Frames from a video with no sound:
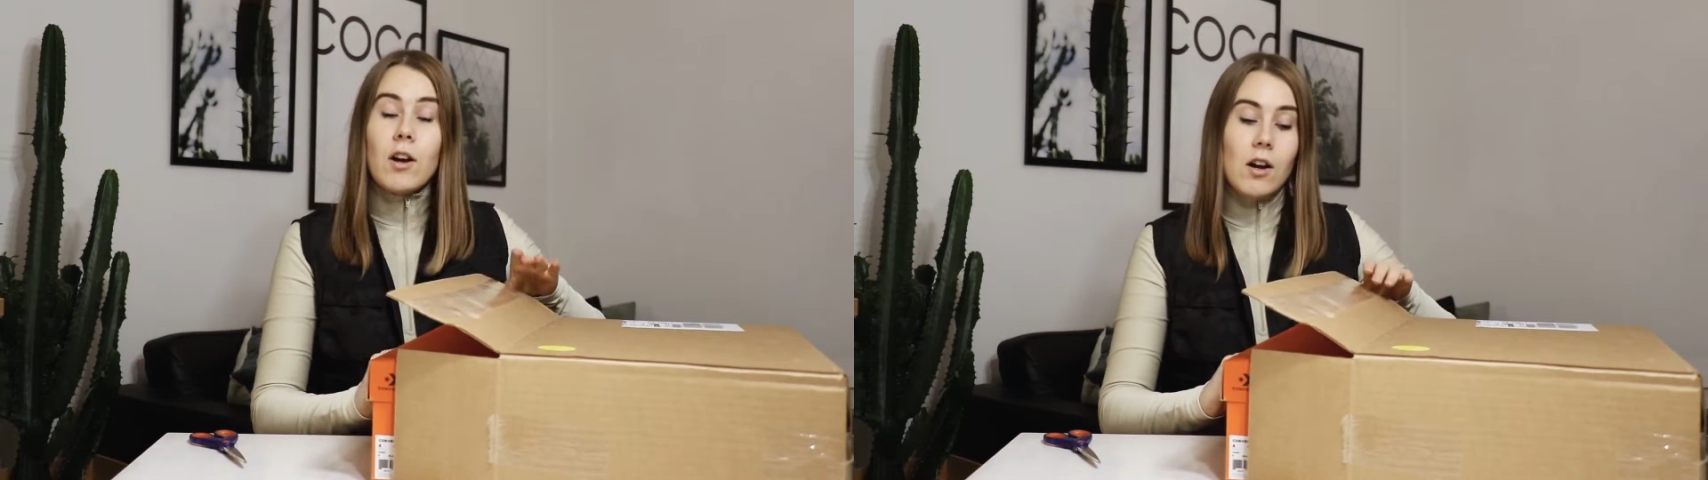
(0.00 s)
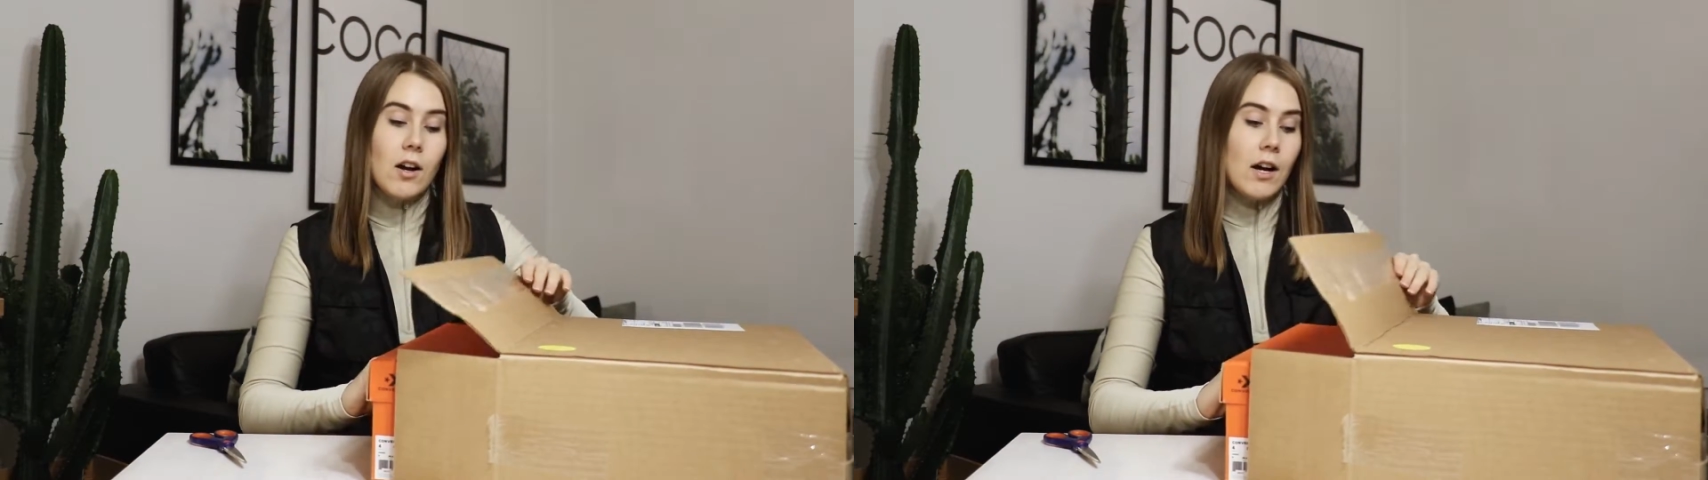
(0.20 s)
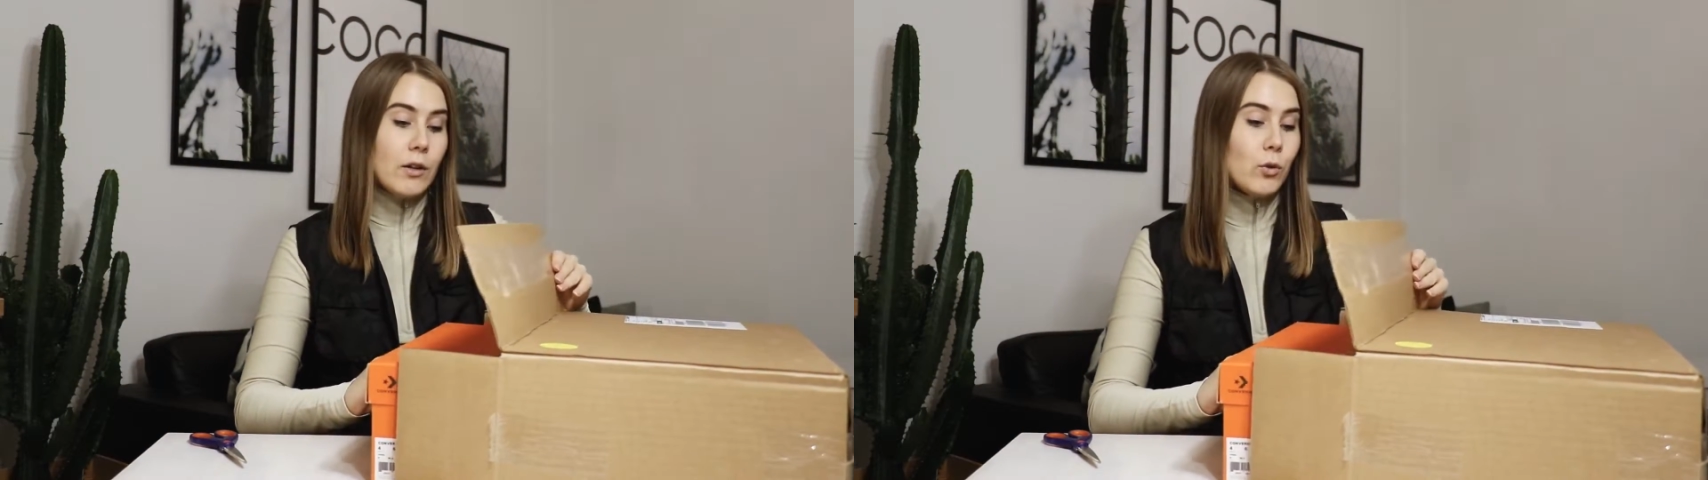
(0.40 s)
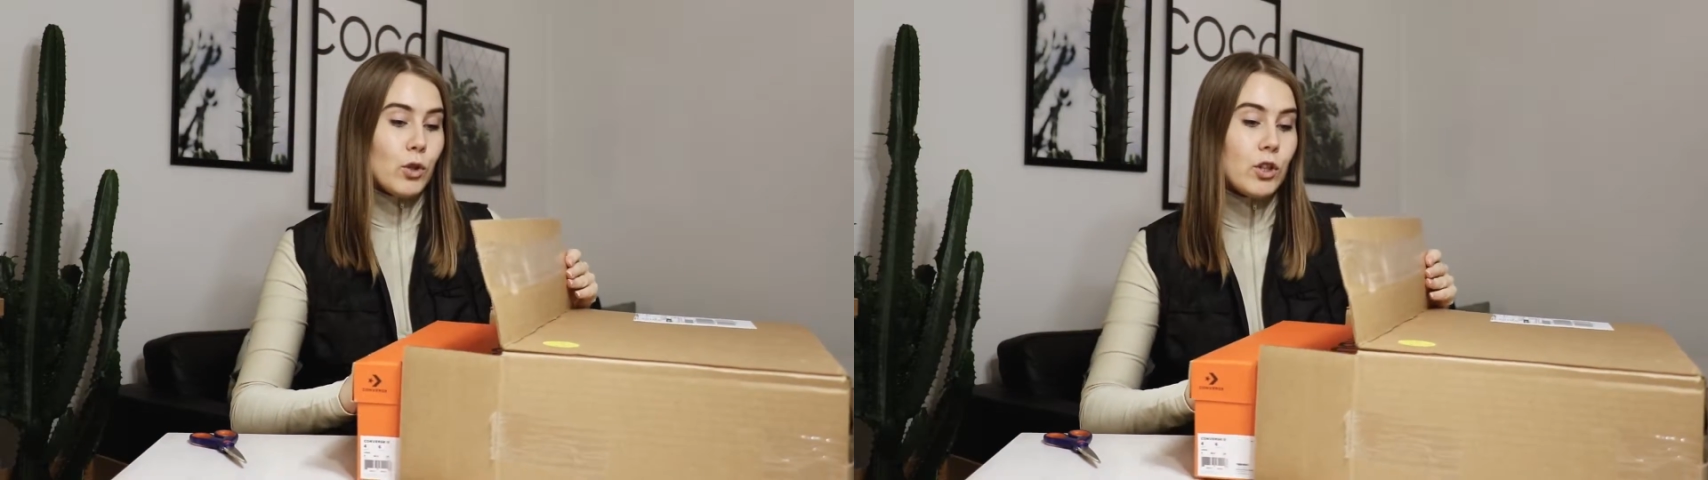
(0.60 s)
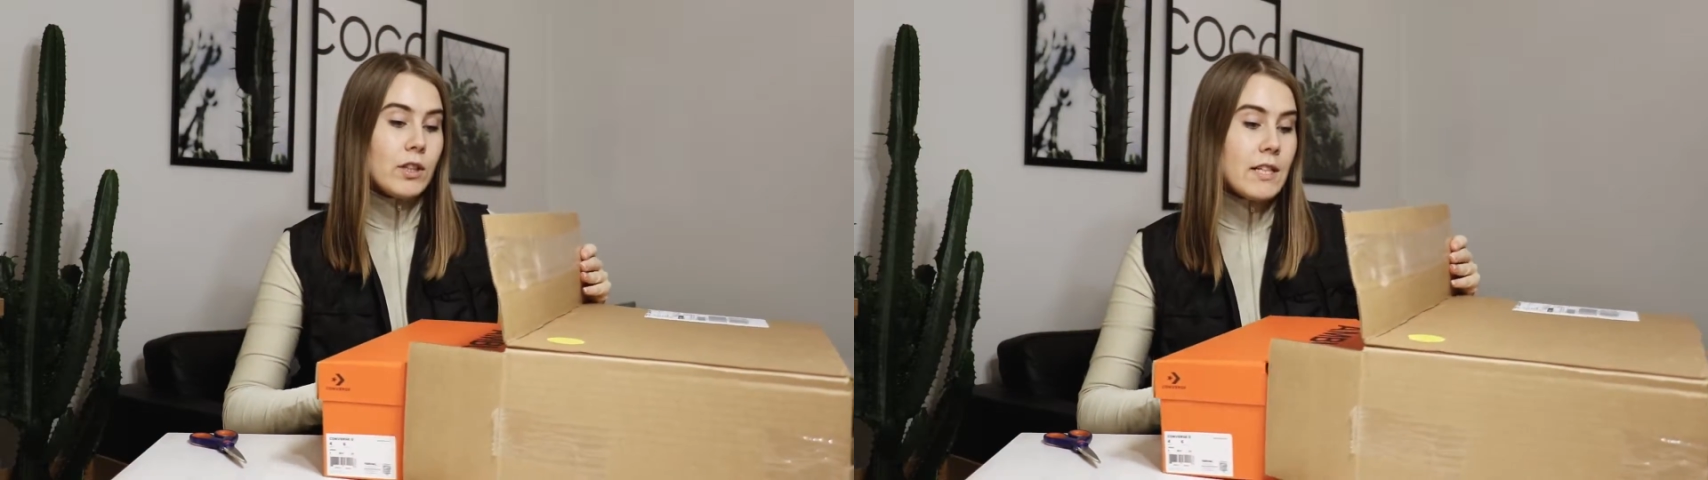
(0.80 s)
I
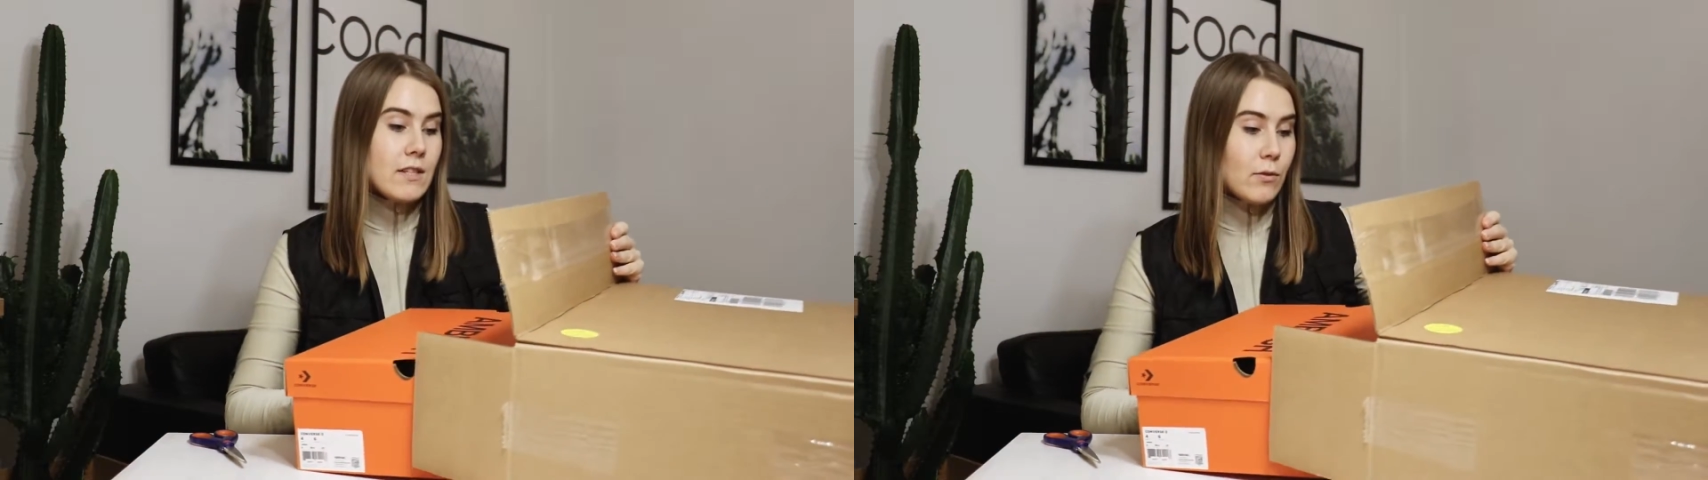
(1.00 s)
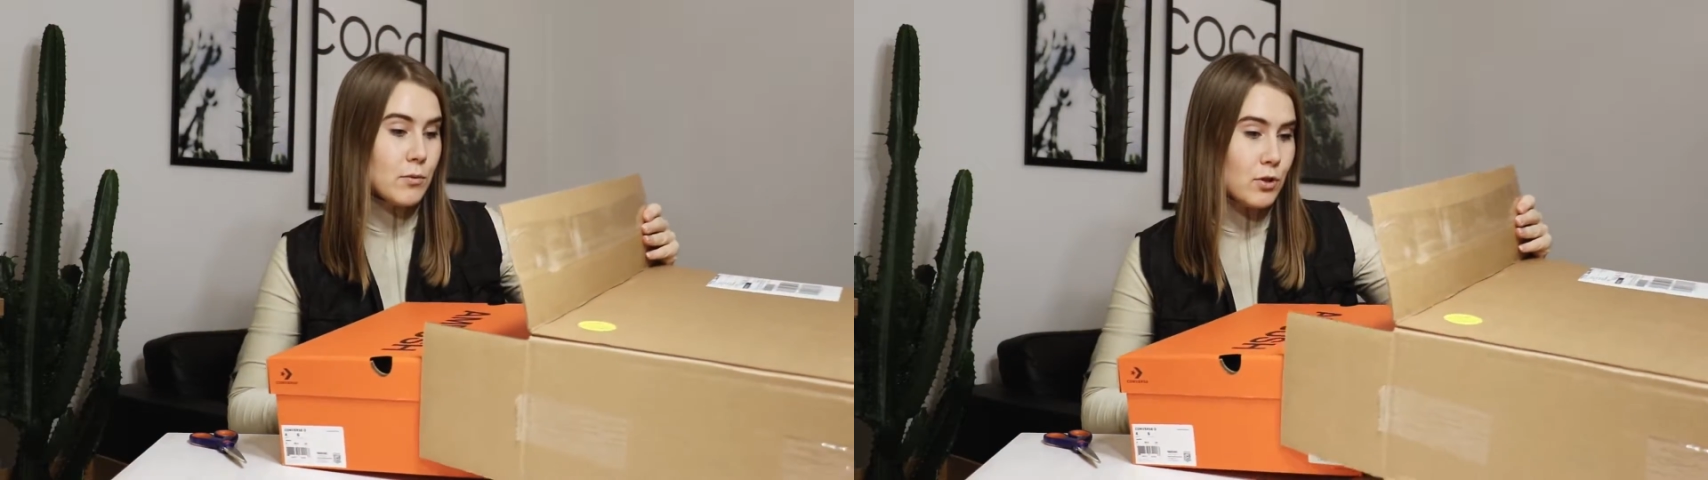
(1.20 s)
ordered these from